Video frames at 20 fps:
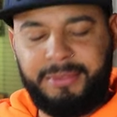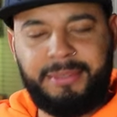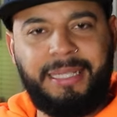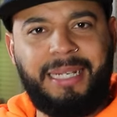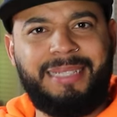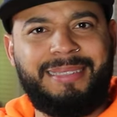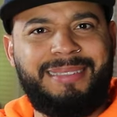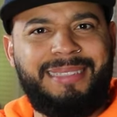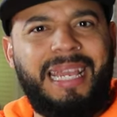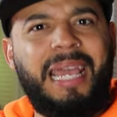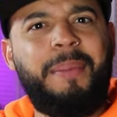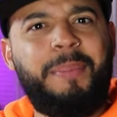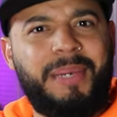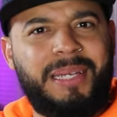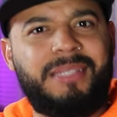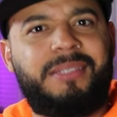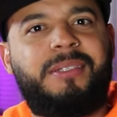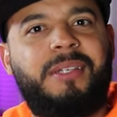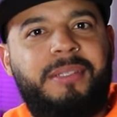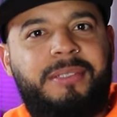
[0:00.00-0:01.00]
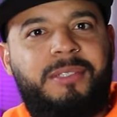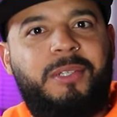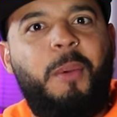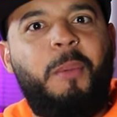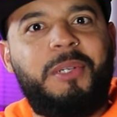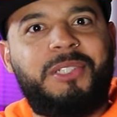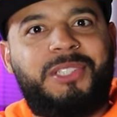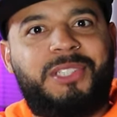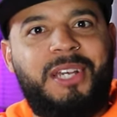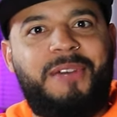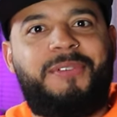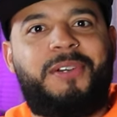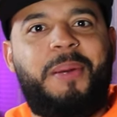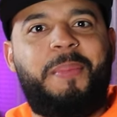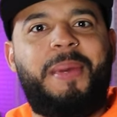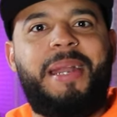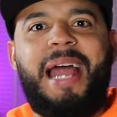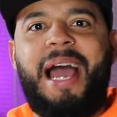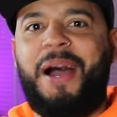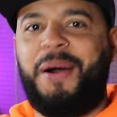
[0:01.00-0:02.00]
god damn it, it's so much stuff
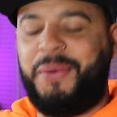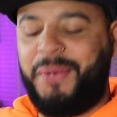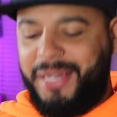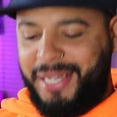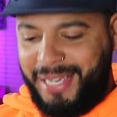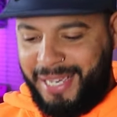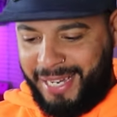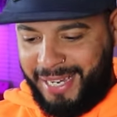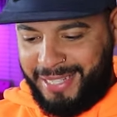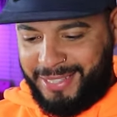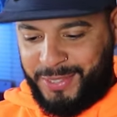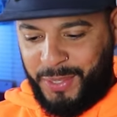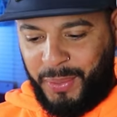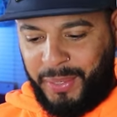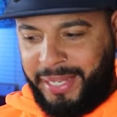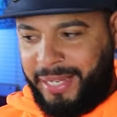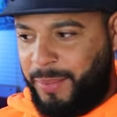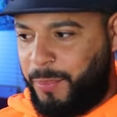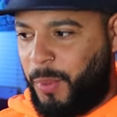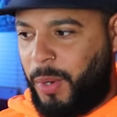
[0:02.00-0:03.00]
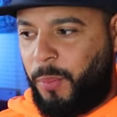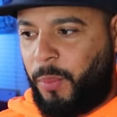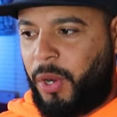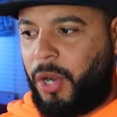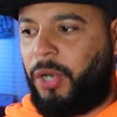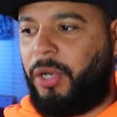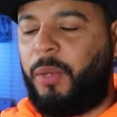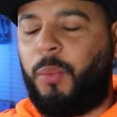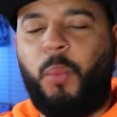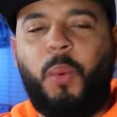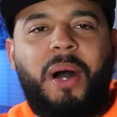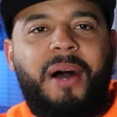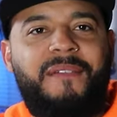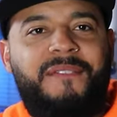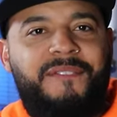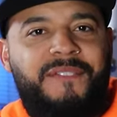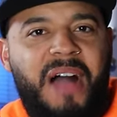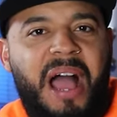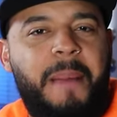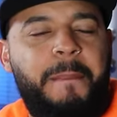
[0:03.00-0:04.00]
coming out. It's only, we're, we're only,
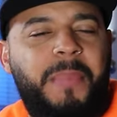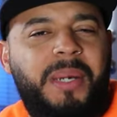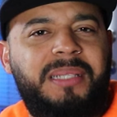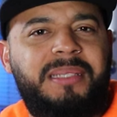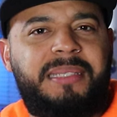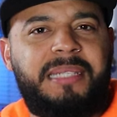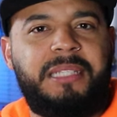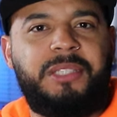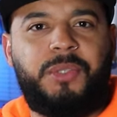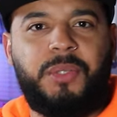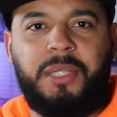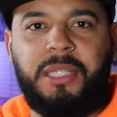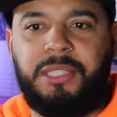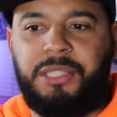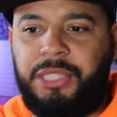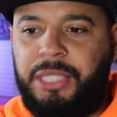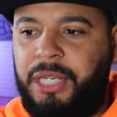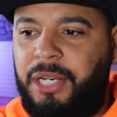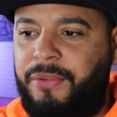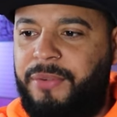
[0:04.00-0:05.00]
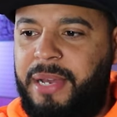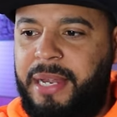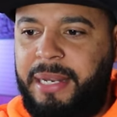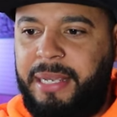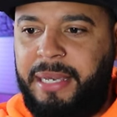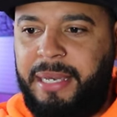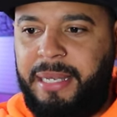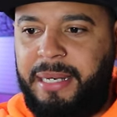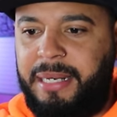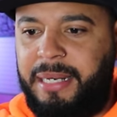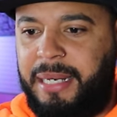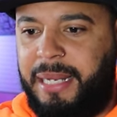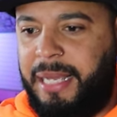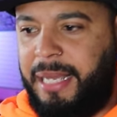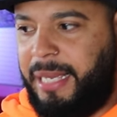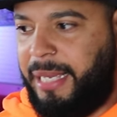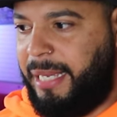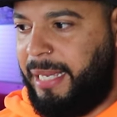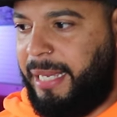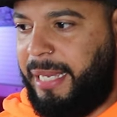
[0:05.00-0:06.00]
what, five months into this year already? And,
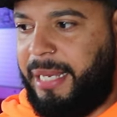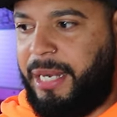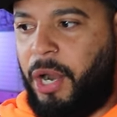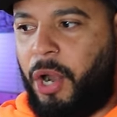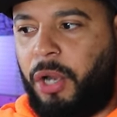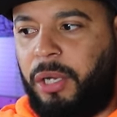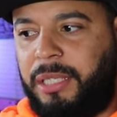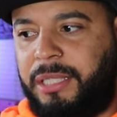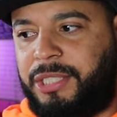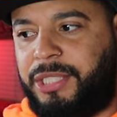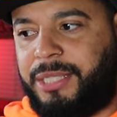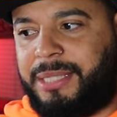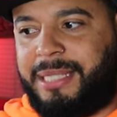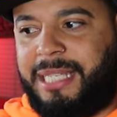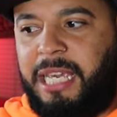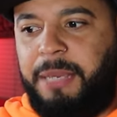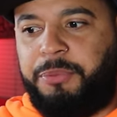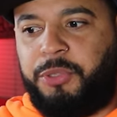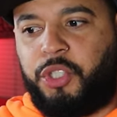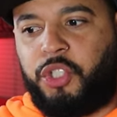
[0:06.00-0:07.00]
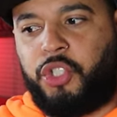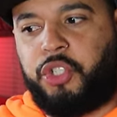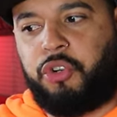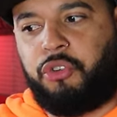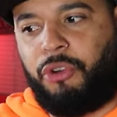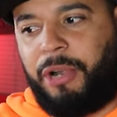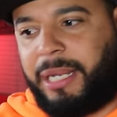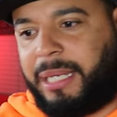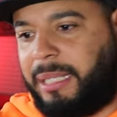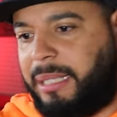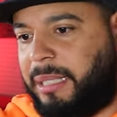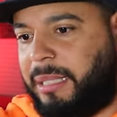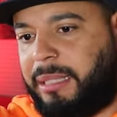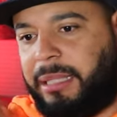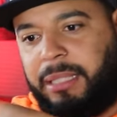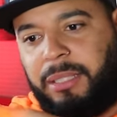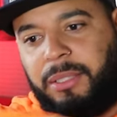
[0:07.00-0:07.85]
and Harley just keeps trickling